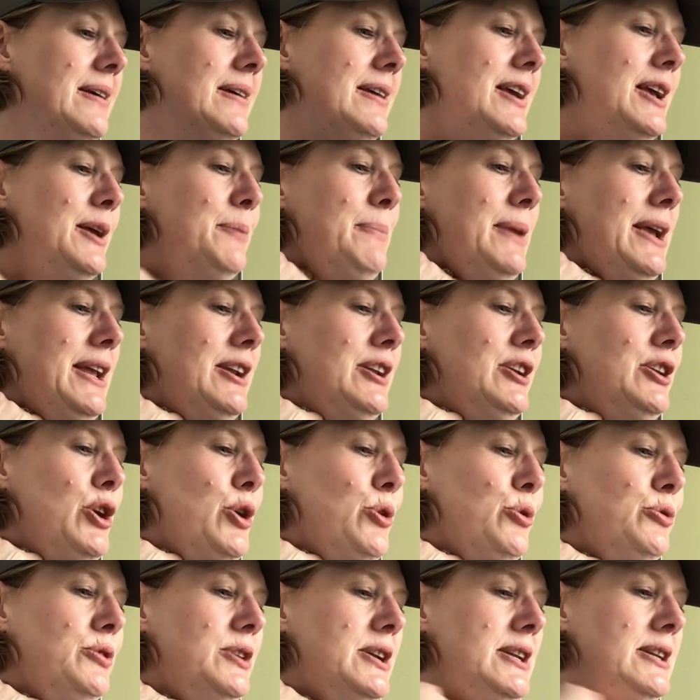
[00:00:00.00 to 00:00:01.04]
and made a
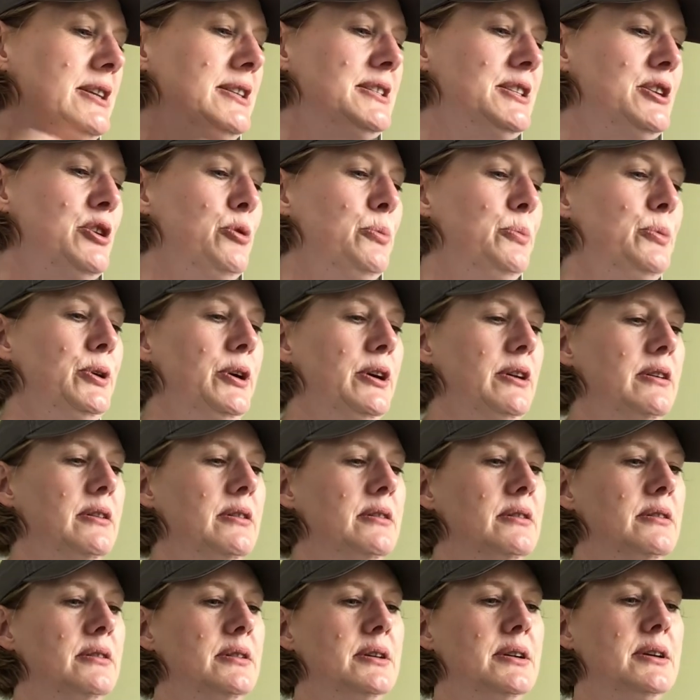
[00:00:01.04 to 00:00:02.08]
note in his notebook.
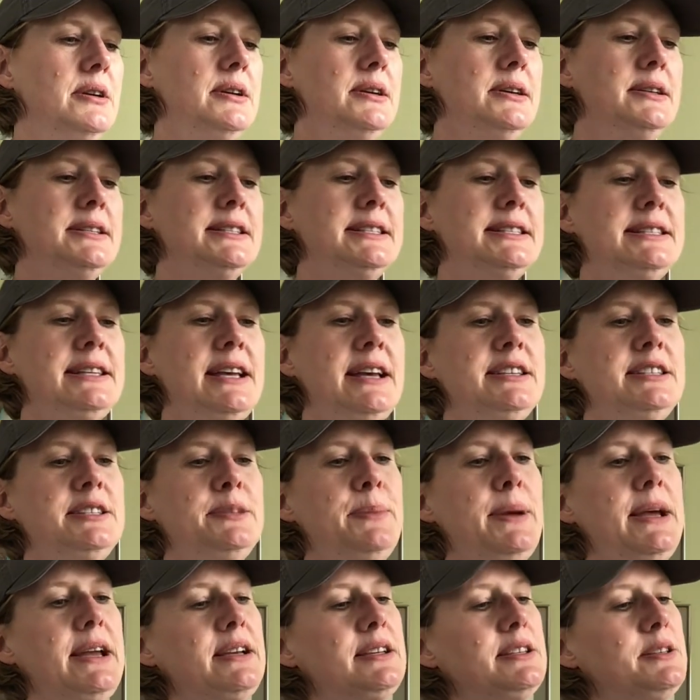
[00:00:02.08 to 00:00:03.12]

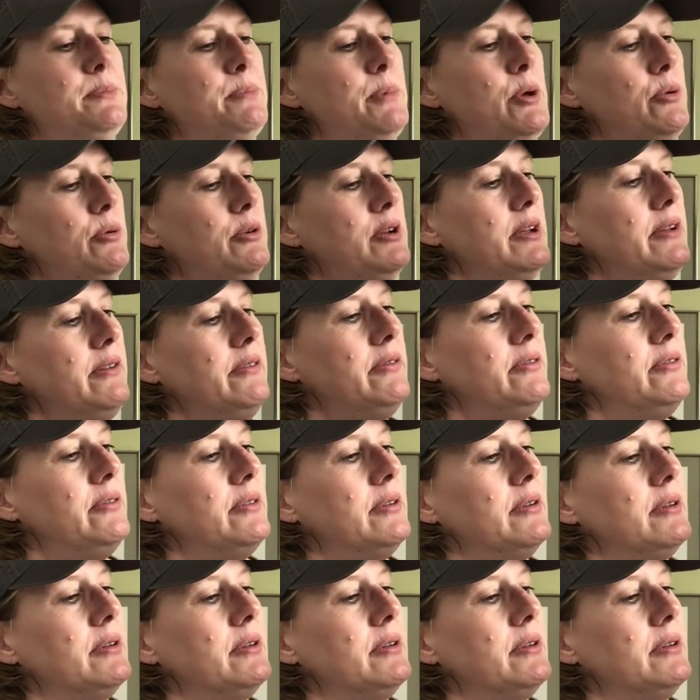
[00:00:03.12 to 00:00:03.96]
Suspect's motive.